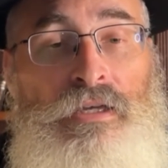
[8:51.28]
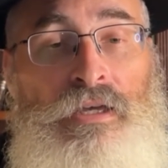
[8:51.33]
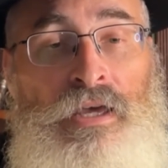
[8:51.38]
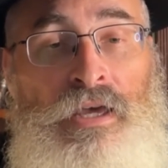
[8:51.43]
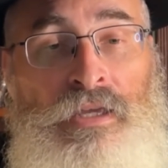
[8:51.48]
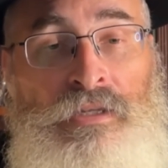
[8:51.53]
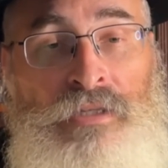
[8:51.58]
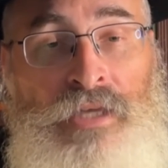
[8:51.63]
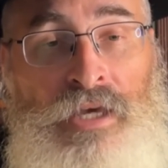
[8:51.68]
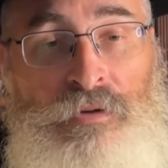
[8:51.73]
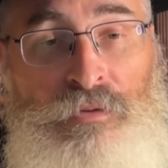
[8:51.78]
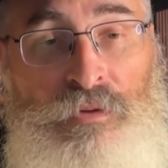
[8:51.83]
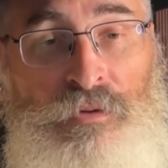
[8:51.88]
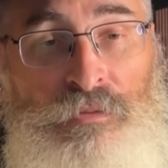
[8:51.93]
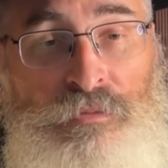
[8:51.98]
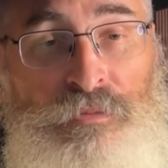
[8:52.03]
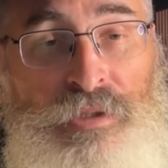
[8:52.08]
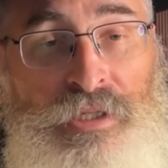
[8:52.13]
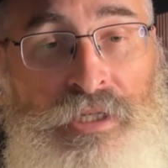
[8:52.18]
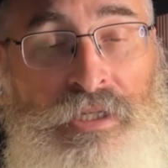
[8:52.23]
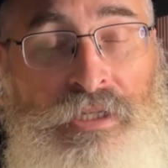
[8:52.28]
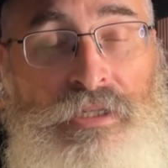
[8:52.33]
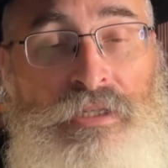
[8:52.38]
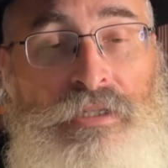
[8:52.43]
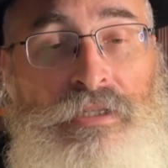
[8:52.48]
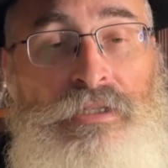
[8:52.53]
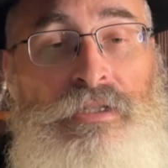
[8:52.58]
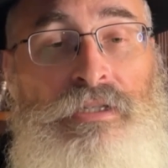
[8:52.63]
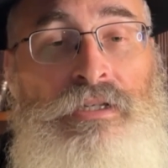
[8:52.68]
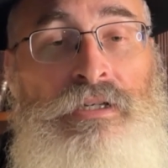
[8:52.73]
And that will be...
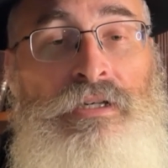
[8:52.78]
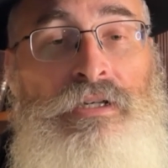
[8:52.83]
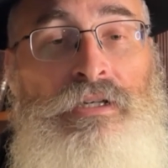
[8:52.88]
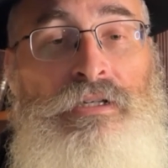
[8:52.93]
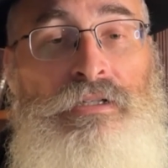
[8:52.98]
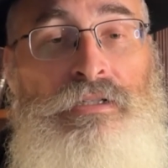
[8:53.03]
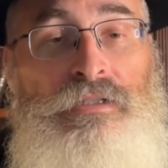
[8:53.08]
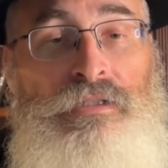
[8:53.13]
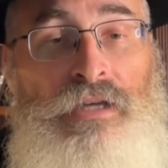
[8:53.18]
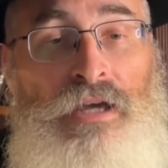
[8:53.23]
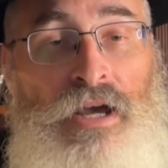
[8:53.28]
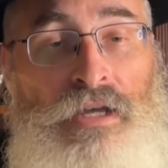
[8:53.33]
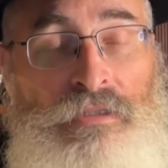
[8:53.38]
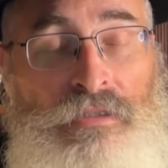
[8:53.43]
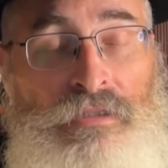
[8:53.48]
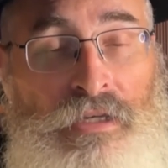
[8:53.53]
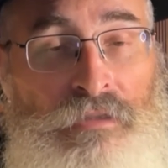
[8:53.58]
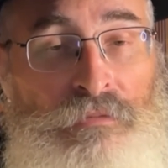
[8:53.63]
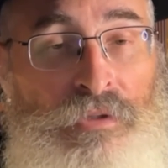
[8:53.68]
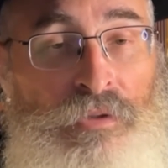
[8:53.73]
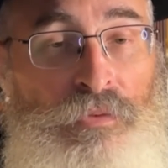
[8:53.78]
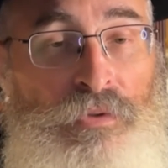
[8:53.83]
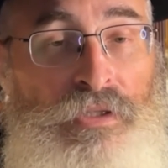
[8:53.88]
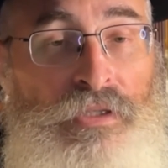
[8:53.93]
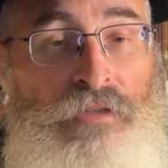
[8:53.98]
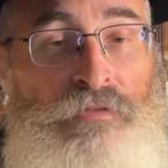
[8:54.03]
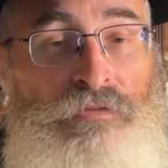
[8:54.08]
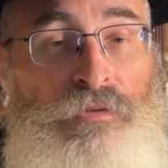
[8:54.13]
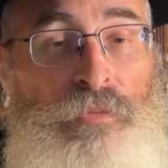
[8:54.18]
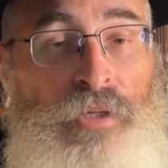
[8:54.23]
contact me with
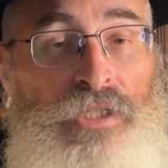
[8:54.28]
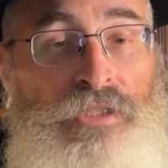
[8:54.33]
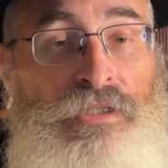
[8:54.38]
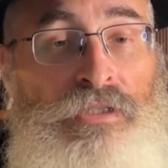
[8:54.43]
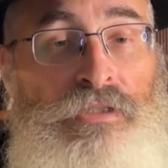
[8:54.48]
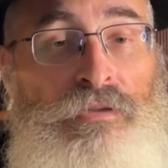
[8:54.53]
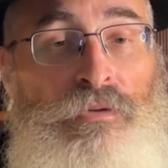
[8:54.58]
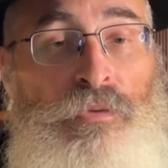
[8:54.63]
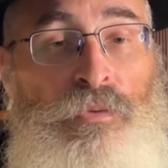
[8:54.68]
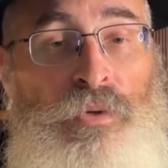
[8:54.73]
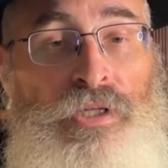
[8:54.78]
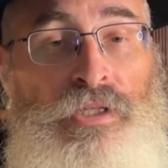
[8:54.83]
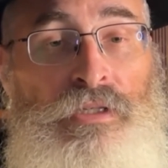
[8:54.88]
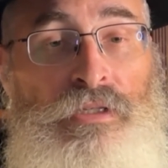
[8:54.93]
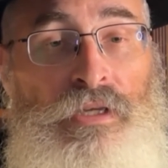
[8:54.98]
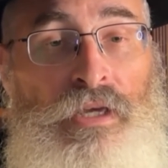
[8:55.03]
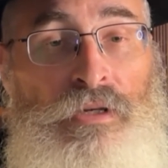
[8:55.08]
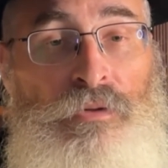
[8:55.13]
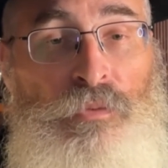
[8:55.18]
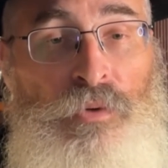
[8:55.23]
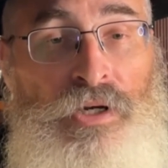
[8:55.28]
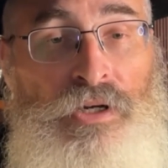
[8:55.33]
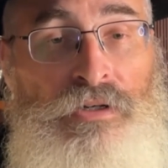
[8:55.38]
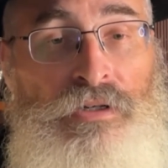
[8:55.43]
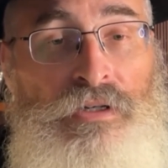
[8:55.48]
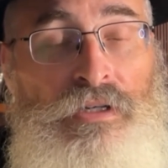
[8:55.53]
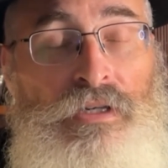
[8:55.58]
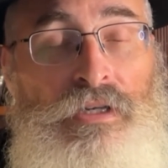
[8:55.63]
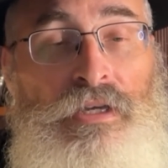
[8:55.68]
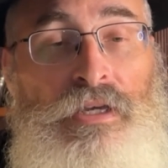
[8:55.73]
the information when and where
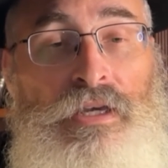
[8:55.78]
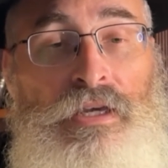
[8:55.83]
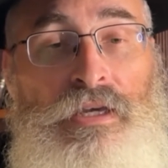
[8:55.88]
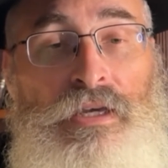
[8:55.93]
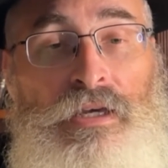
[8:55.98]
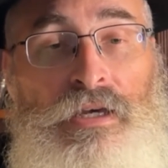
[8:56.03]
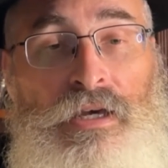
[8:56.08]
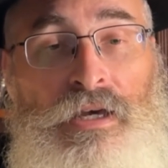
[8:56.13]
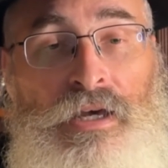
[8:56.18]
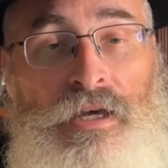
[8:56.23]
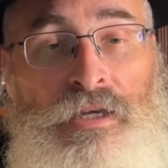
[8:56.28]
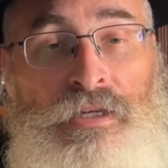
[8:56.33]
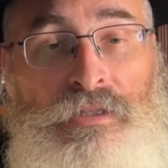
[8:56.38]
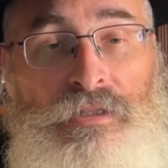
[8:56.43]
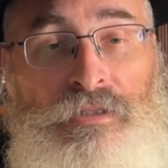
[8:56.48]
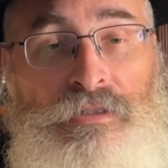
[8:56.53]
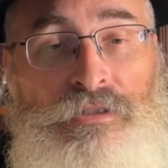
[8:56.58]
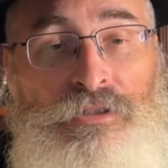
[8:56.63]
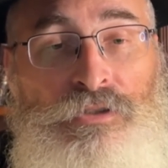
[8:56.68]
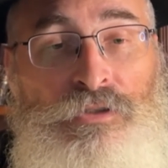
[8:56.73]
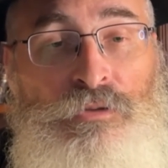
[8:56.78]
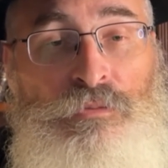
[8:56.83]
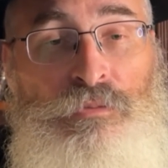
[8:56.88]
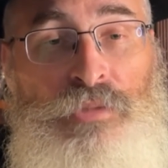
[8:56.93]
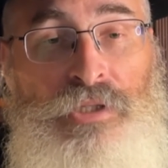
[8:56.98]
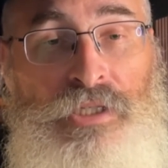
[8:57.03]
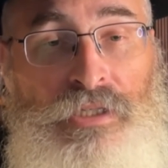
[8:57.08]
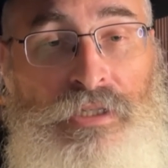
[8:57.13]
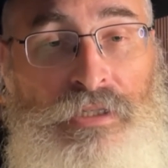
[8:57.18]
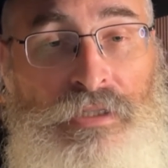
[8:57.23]
I should
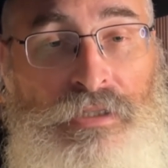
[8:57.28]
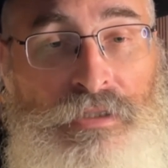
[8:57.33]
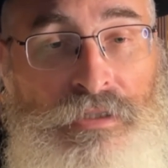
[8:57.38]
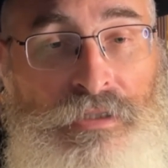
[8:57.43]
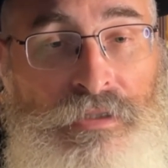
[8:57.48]
be.